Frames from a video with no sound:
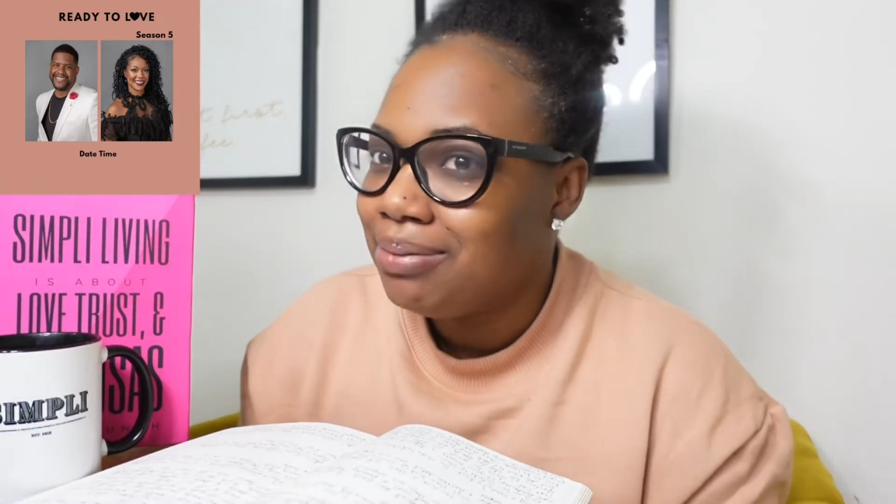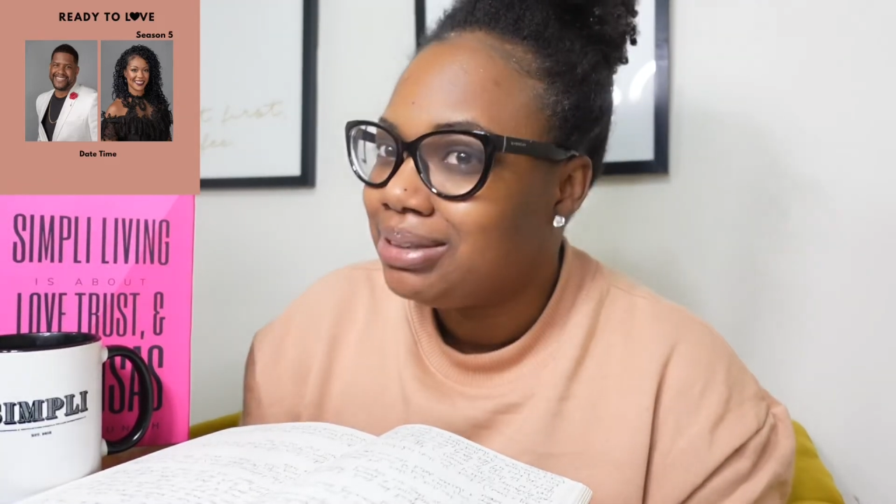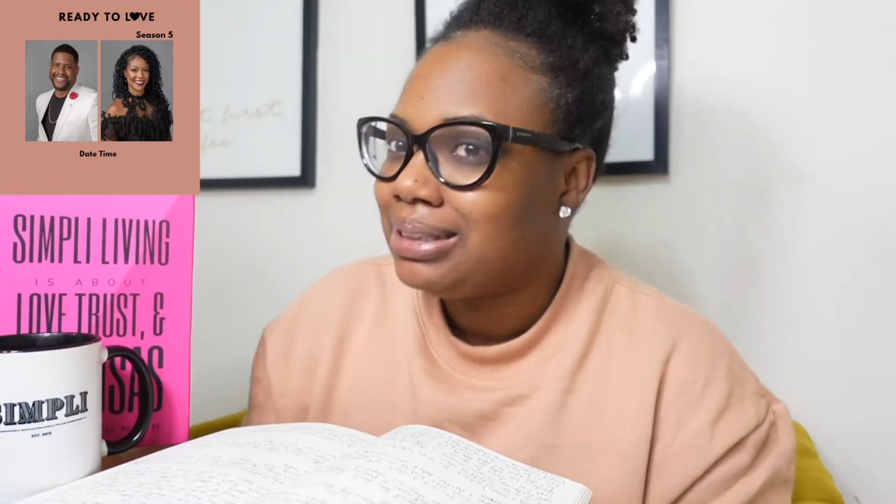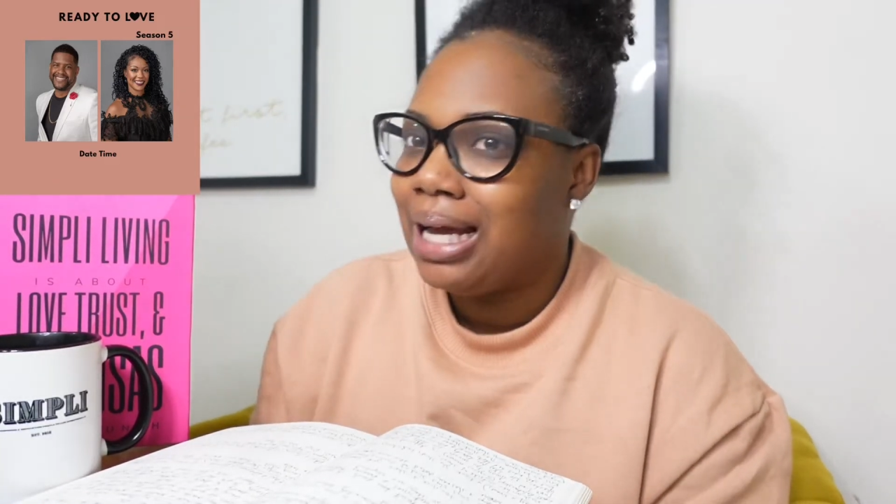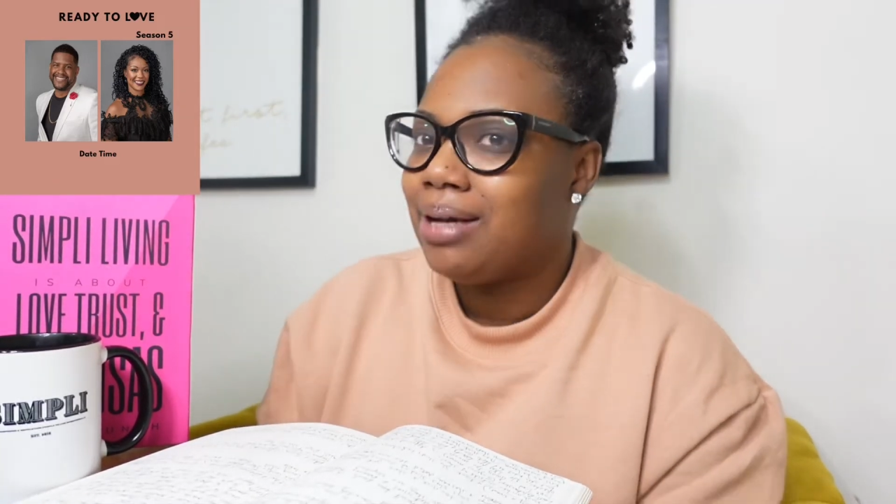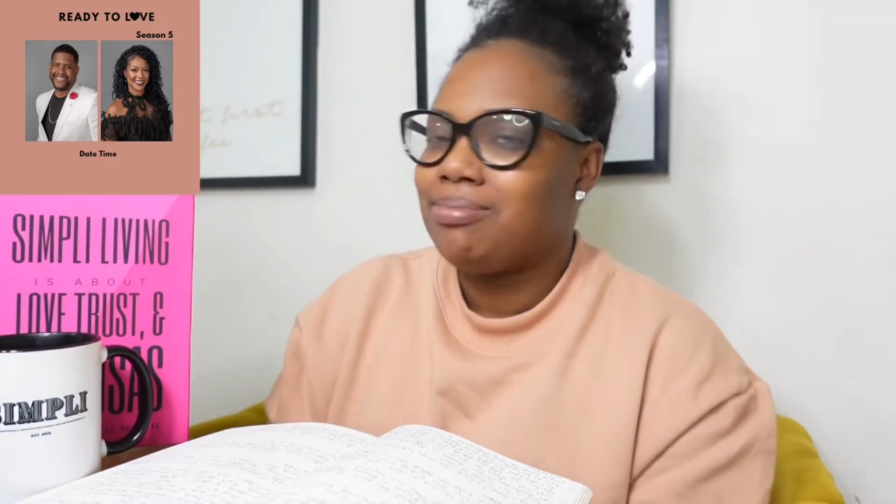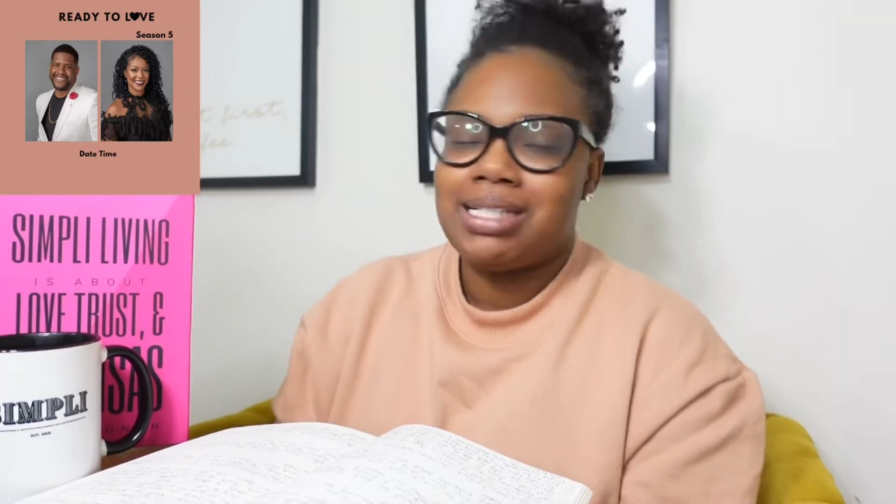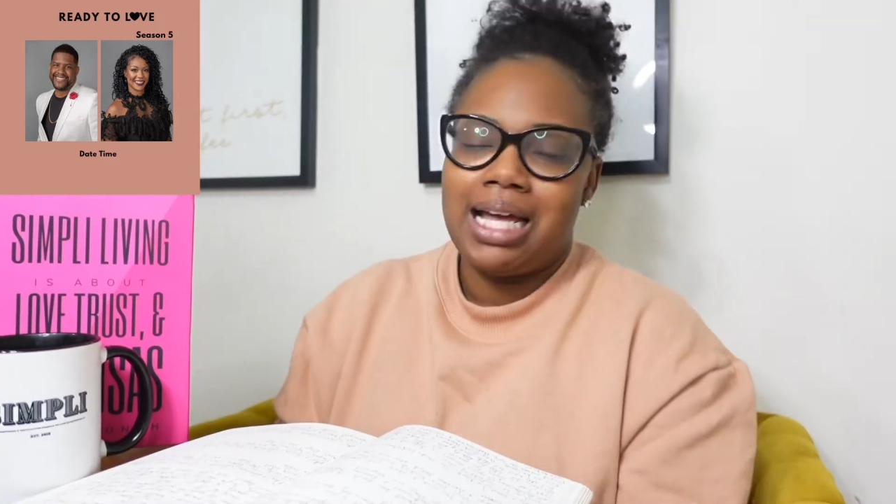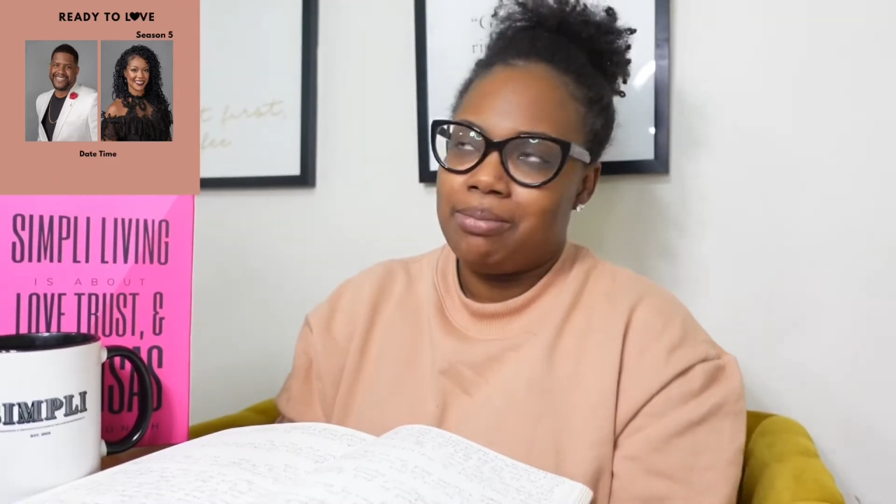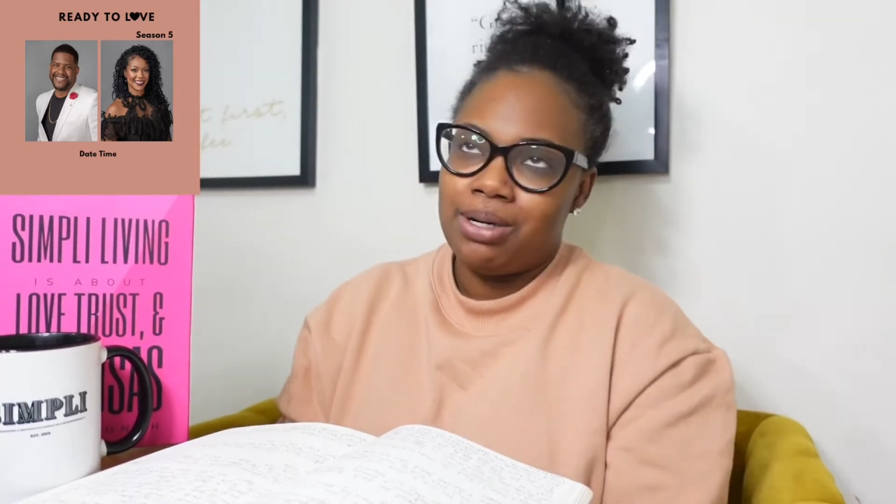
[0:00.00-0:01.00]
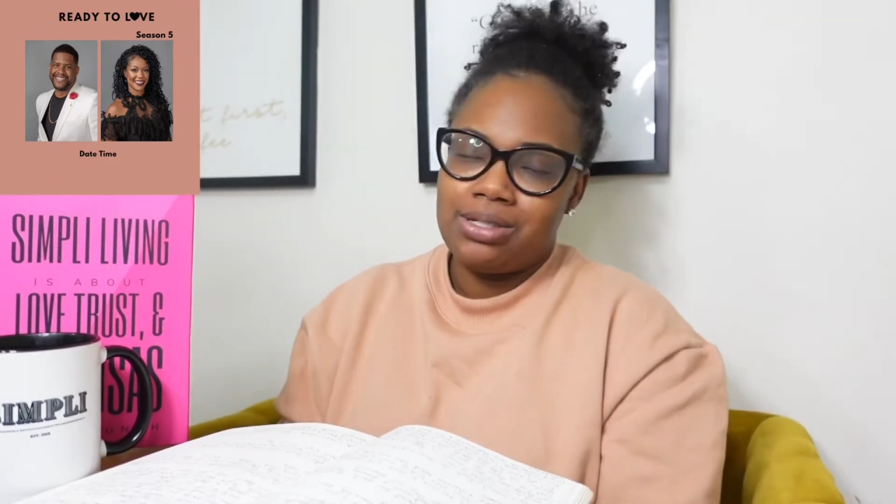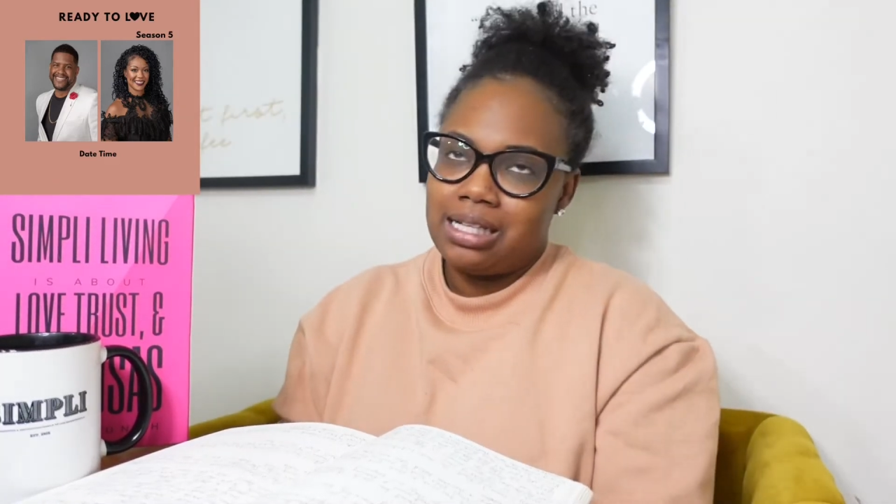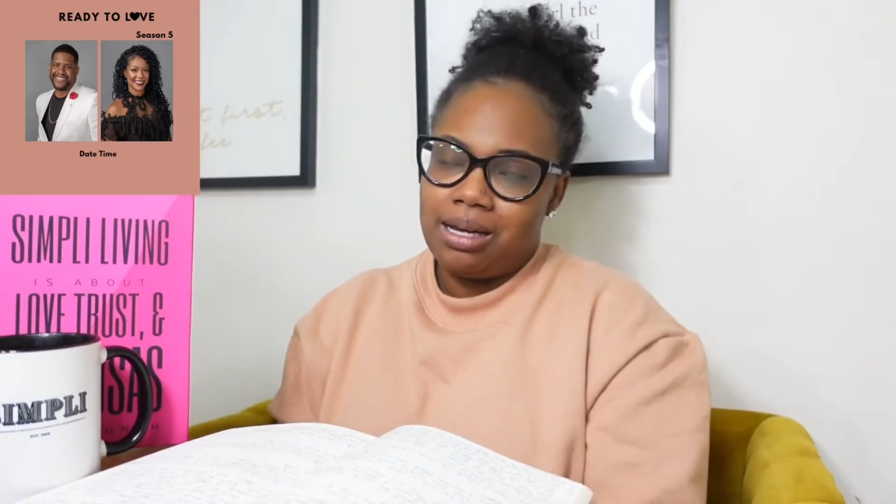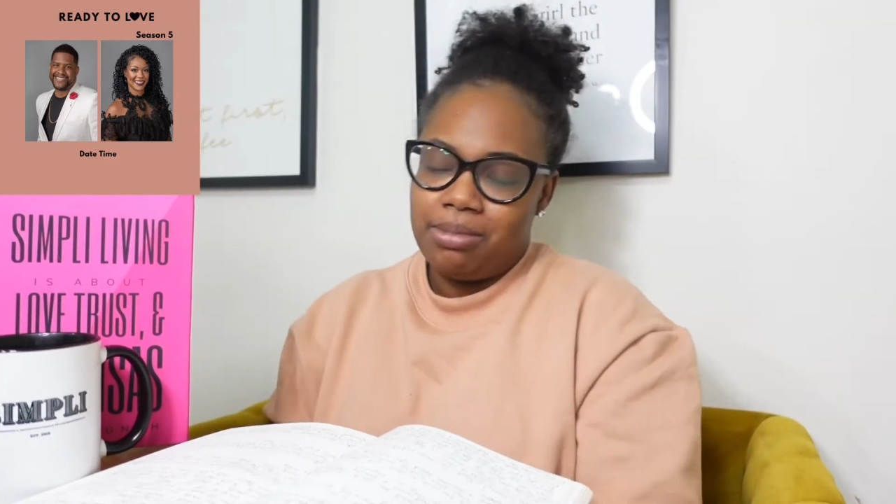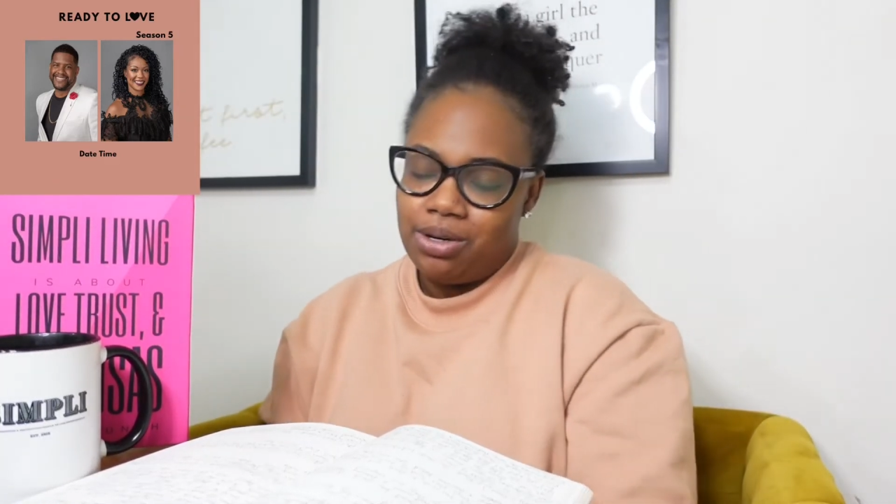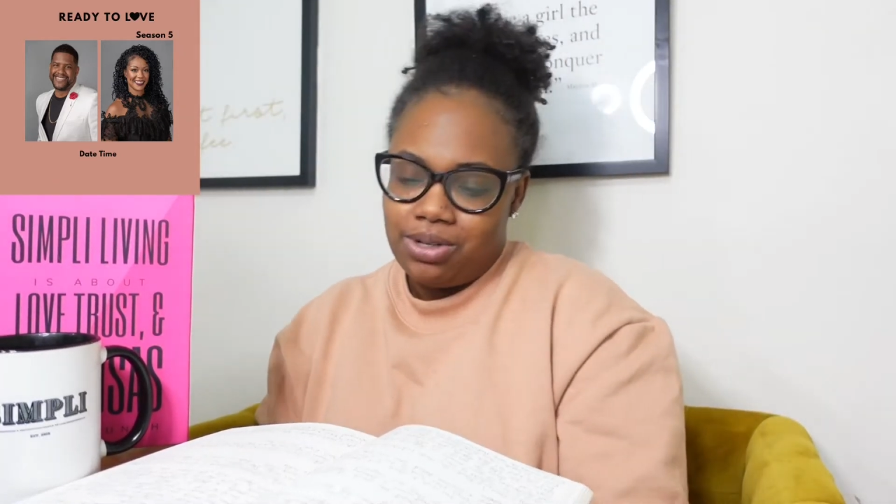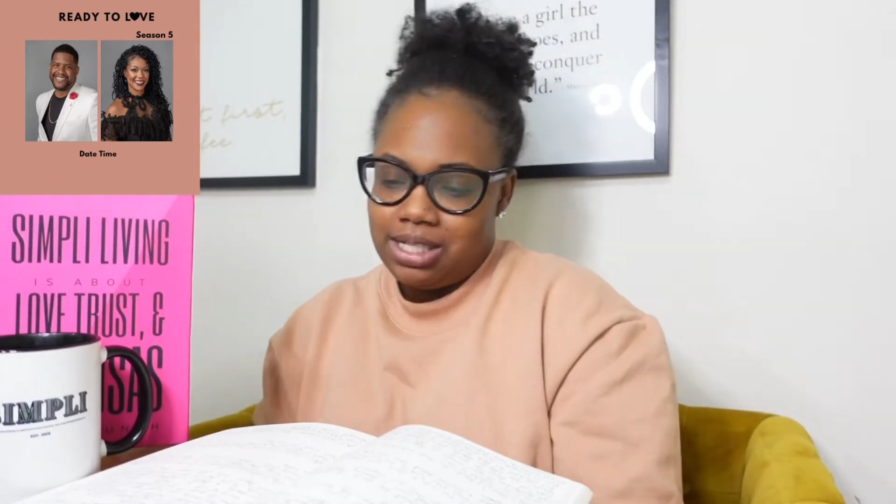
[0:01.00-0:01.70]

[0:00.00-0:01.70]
The same old.